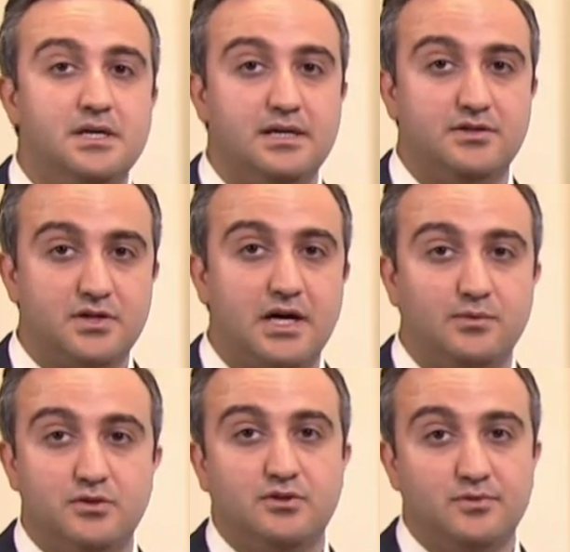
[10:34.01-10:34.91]
in a child
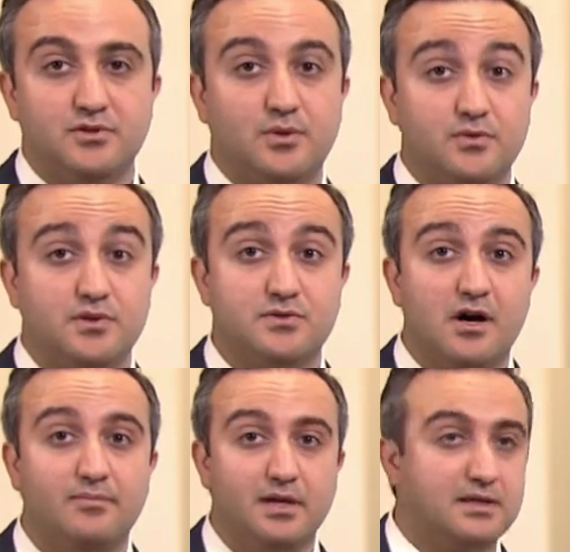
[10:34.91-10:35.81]
with tuberous sclerosis
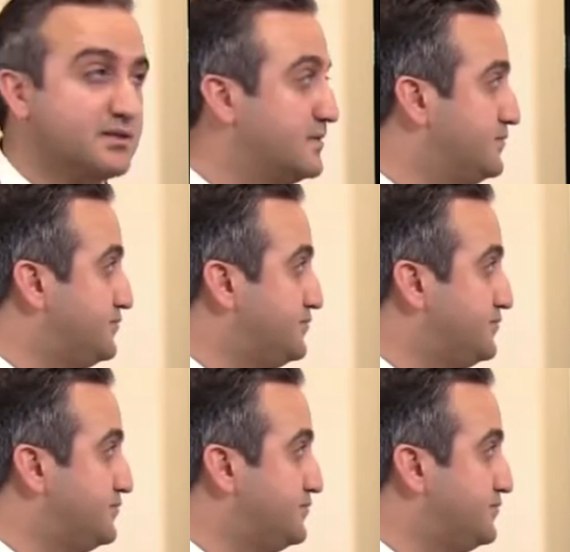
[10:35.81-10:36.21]
complex.